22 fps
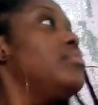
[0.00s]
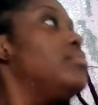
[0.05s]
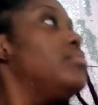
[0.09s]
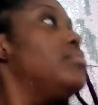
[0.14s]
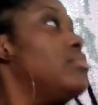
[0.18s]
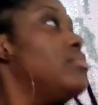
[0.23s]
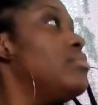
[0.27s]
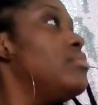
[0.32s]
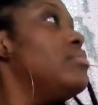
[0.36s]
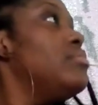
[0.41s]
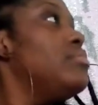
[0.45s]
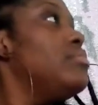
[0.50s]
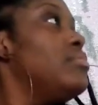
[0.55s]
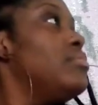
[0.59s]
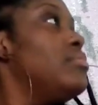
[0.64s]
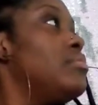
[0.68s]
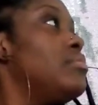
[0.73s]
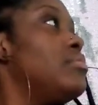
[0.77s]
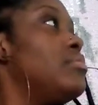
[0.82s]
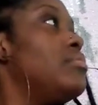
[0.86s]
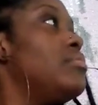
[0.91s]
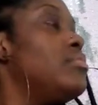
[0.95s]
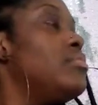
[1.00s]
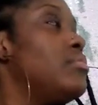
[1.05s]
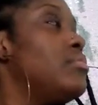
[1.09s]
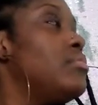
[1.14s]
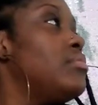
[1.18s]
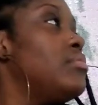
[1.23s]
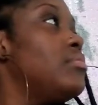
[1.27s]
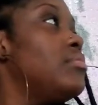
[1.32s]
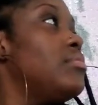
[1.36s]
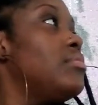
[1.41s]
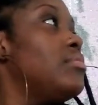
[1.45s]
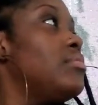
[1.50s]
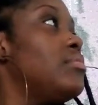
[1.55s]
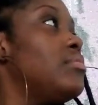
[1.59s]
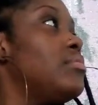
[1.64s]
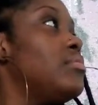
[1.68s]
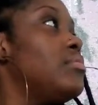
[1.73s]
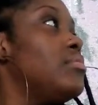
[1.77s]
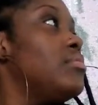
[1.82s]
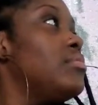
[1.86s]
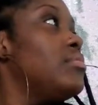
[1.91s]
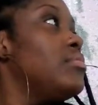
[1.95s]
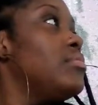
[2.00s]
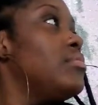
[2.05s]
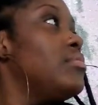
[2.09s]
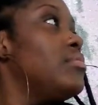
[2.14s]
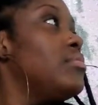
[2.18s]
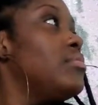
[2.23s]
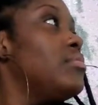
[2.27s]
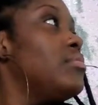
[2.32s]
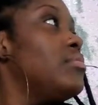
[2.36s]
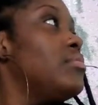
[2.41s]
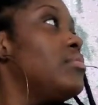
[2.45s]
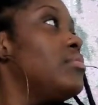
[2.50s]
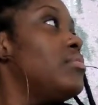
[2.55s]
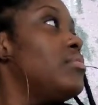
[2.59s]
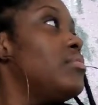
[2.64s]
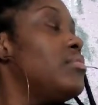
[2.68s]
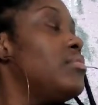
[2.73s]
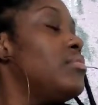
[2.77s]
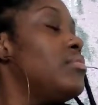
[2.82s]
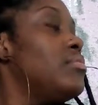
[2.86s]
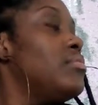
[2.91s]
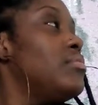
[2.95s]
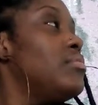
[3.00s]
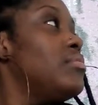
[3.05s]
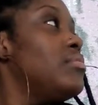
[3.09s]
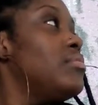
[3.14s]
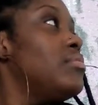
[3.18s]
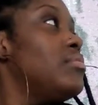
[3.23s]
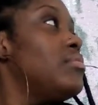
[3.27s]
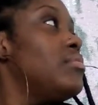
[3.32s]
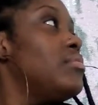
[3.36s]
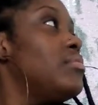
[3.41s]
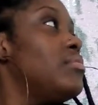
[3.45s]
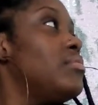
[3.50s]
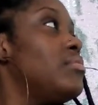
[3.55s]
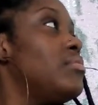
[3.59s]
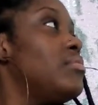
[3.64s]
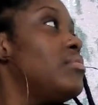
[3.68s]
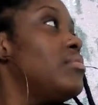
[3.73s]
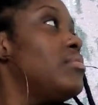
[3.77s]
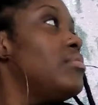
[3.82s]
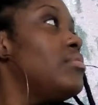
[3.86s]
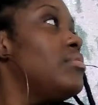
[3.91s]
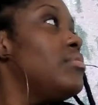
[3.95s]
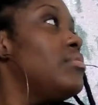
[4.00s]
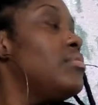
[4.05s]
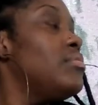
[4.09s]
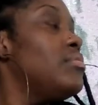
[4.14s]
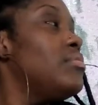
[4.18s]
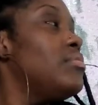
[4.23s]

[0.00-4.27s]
(silence)